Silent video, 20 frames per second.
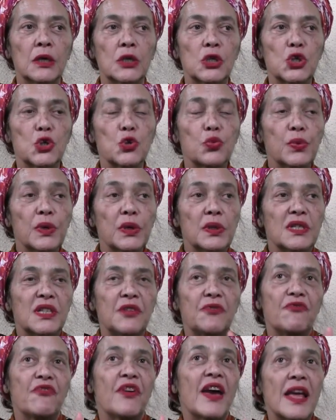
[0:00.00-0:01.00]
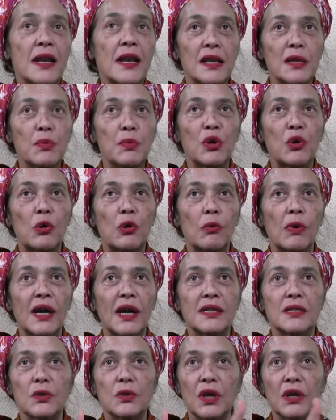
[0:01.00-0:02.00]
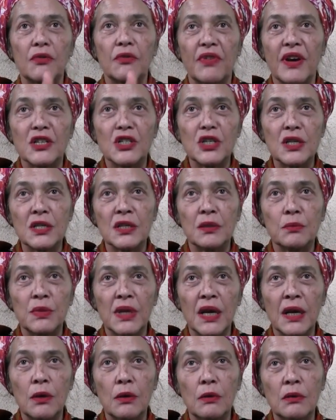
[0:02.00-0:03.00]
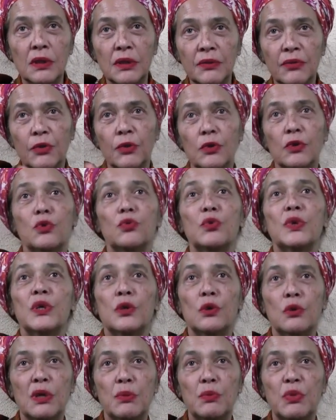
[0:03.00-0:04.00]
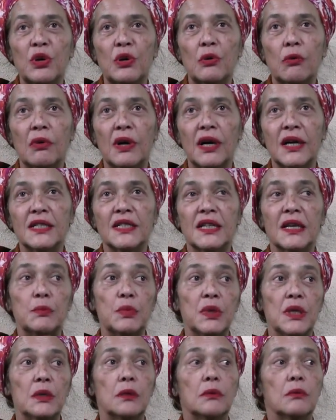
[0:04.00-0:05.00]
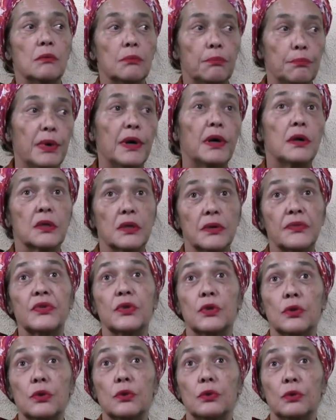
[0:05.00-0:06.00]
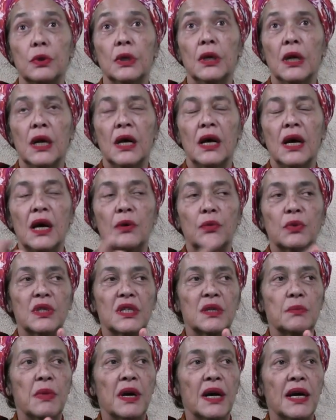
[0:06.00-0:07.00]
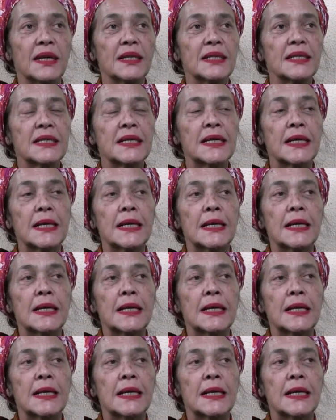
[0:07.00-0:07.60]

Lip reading: should we defend liberal rights against fascism now, even though we know liberal rights have been part of, you know, our demise?